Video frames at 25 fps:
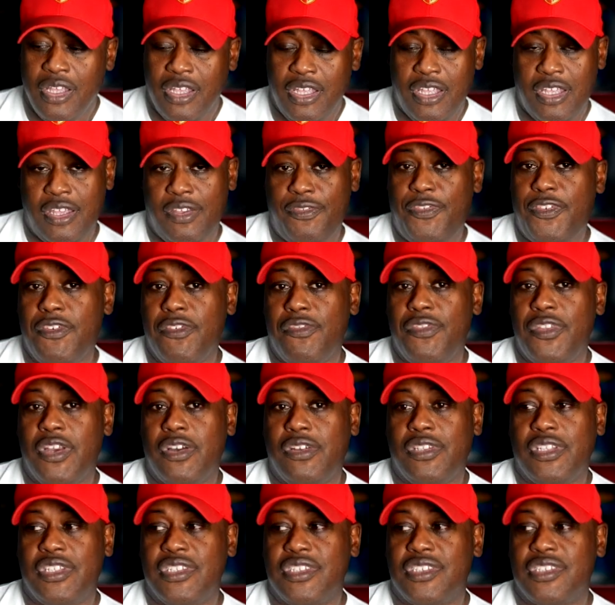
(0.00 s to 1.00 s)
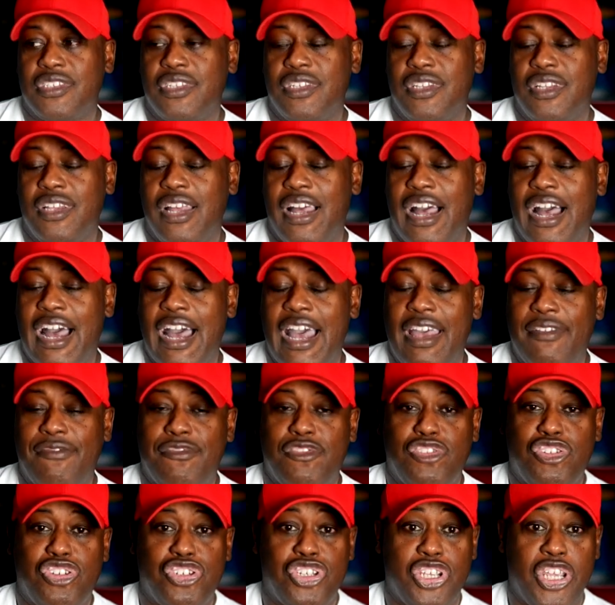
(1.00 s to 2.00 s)
If you've noticed,
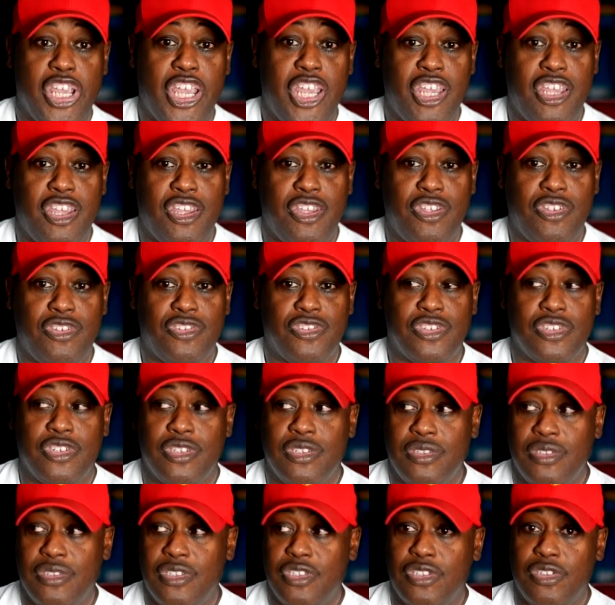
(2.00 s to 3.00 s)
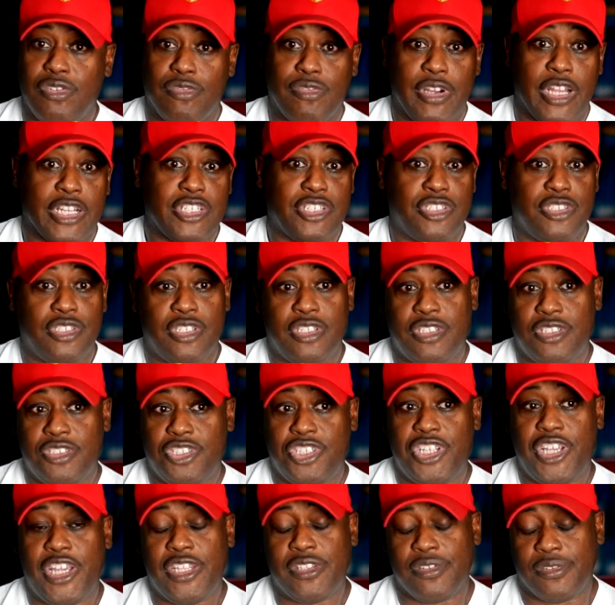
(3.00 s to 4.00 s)
I've changed the direction of the
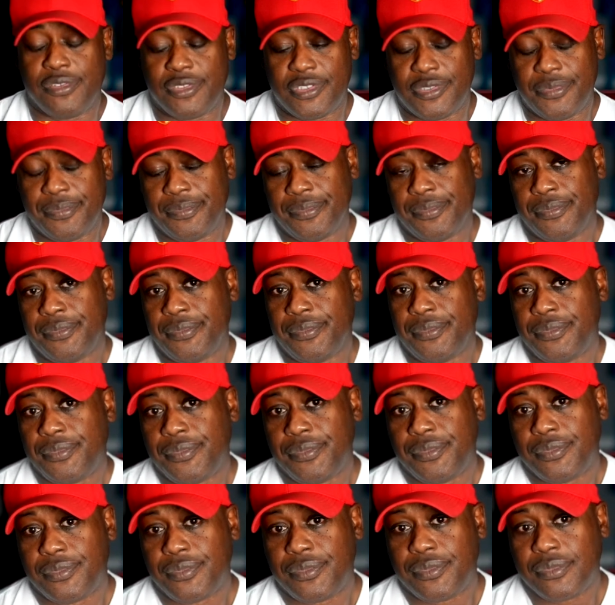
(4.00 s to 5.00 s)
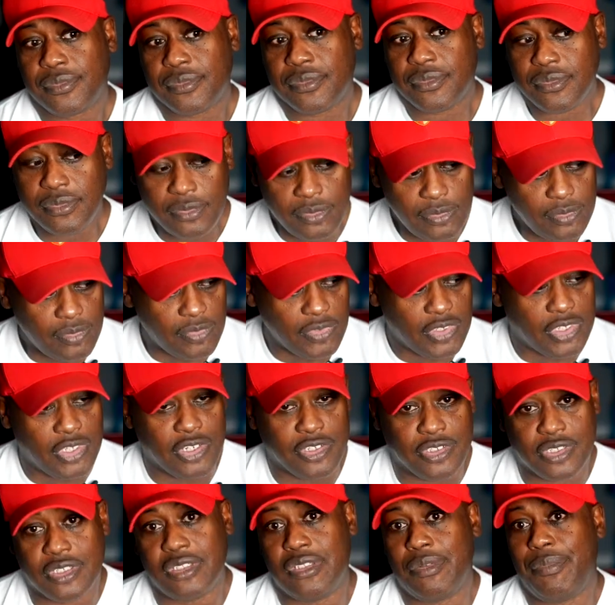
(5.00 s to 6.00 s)
channels.
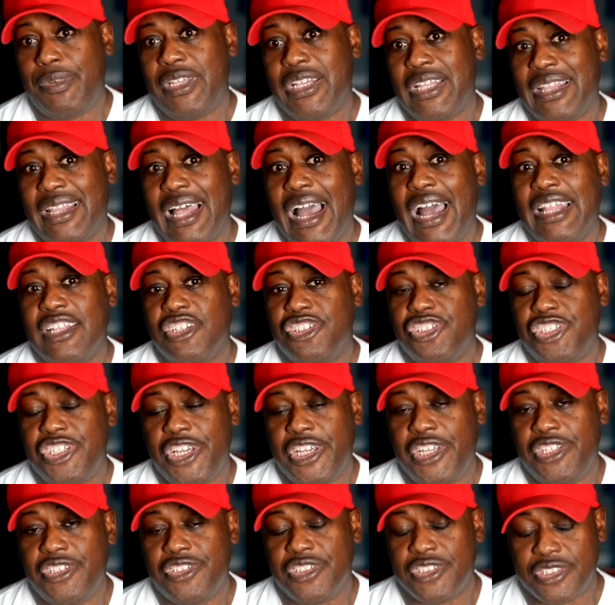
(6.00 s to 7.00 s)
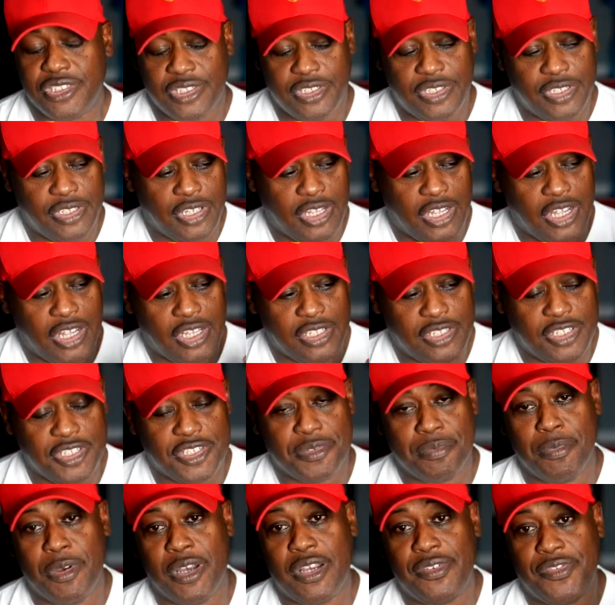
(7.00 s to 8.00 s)
There's going to be a lot of changes uh,
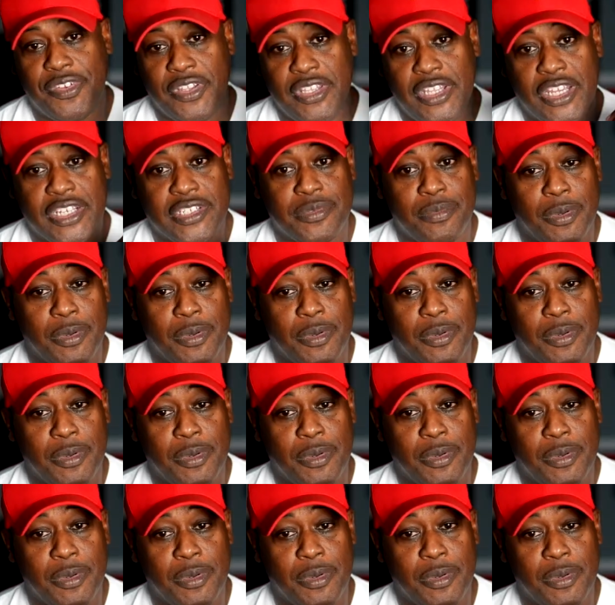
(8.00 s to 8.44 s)
this month and next